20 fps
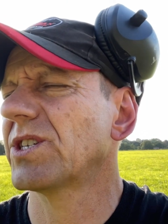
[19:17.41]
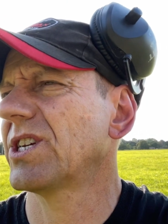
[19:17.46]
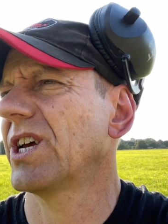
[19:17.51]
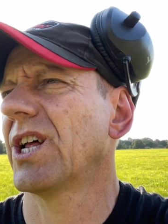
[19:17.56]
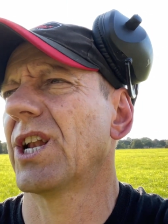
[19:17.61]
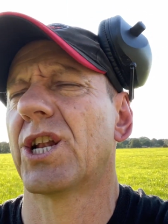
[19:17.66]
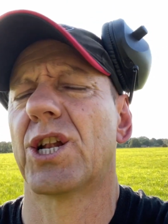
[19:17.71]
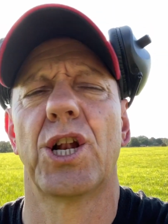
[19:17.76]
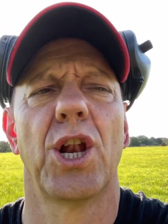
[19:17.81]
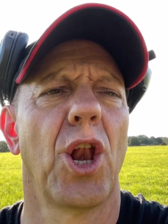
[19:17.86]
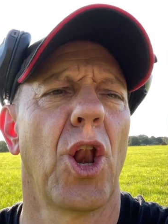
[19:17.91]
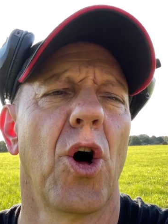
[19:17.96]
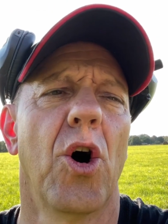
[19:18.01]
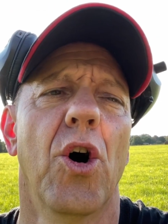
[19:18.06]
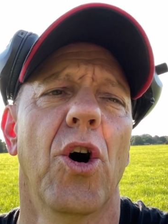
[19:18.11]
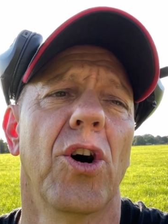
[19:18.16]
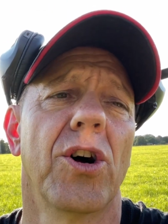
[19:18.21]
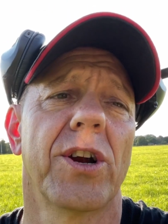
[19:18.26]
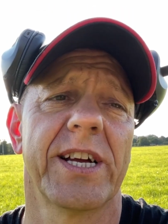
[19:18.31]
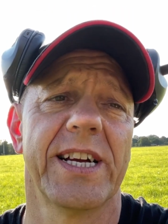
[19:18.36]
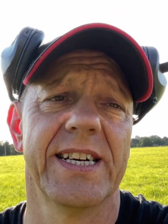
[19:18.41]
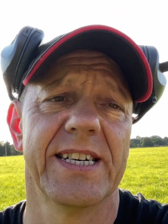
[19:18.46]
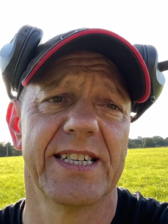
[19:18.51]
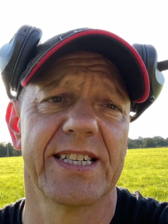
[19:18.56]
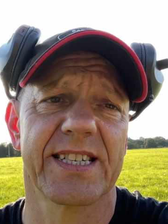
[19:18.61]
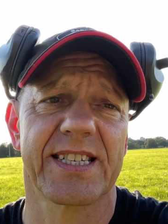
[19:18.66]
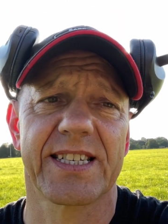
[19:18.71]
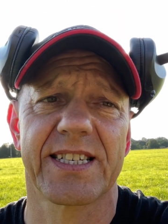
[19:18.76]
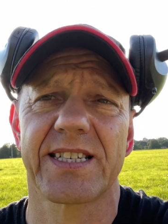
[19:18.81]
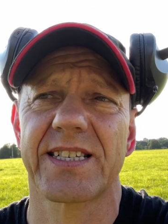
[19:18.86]
a
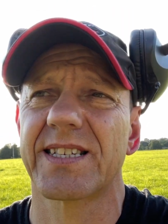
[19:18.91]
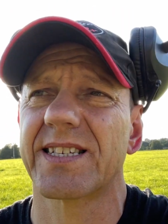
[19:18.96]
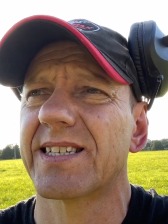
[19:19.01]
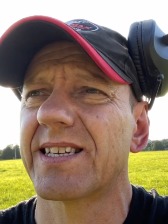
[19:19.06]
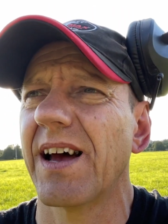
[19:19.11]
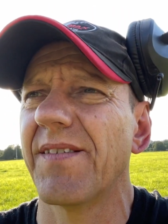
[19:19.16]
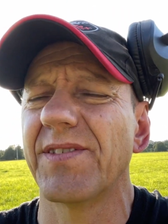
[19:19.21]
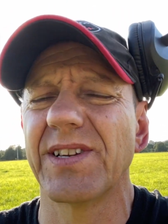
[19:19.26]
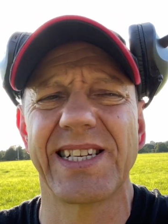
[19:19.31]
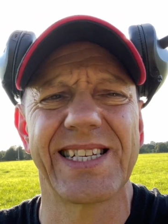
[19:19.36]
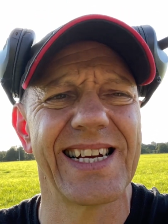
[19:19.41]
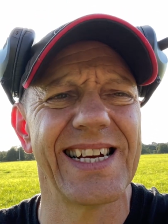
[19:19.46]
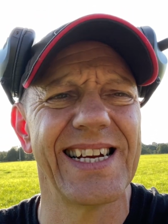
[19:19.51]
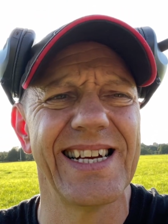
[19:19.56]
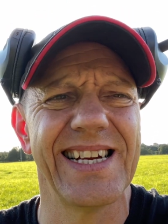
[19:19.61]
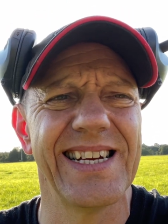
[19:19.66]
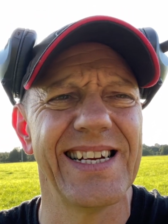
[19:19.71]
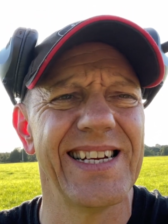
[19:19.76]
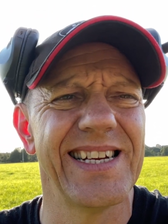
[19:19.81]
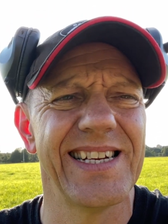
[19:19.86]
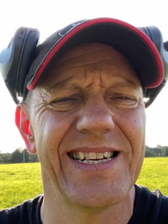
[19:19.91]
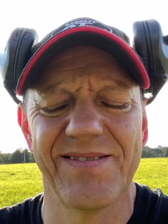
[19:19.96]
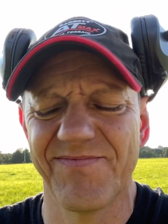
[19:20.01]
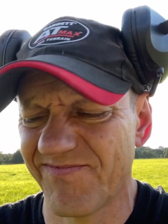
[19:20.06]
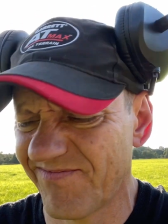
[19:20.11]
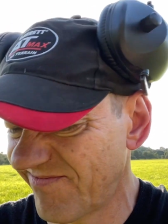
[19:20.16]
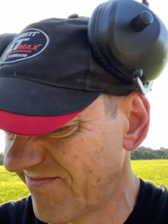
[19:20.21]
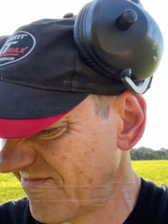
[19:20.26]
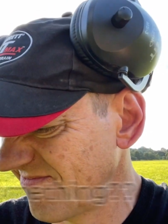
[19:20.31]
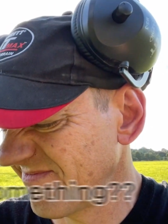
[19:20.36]
glorious 70
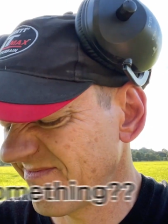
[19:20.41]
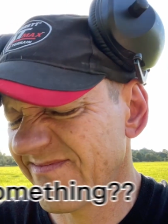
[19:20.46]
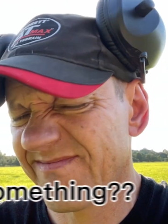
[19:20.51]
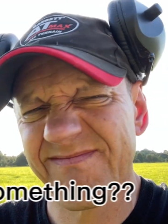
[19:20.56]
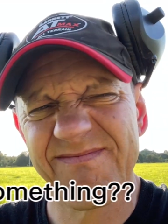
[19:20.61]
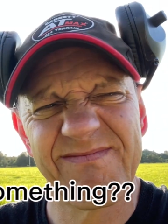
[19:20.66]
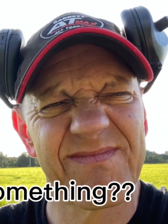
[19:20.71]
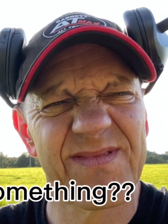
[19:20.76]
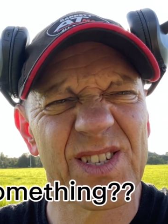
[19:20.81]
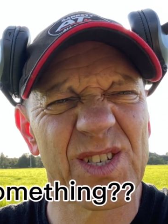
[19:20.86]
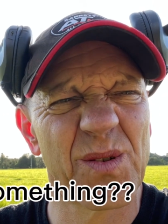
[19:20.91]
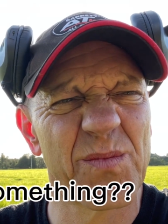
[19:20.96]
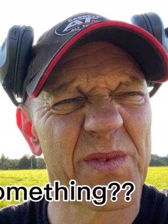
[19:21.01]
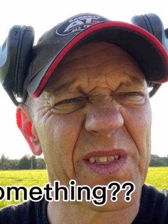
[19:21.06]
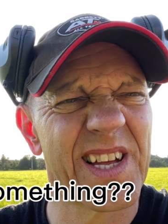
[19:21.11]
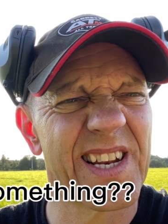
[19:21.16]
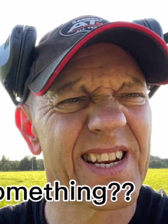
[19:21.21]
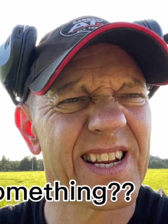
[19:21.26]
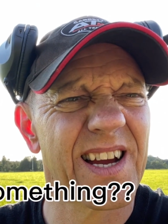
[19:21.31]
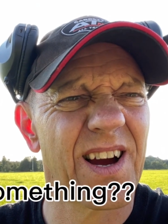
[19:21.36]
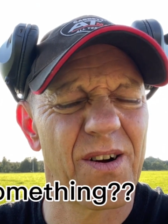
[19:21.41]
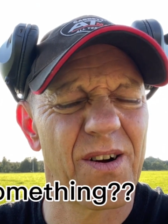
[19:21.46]
something. Can't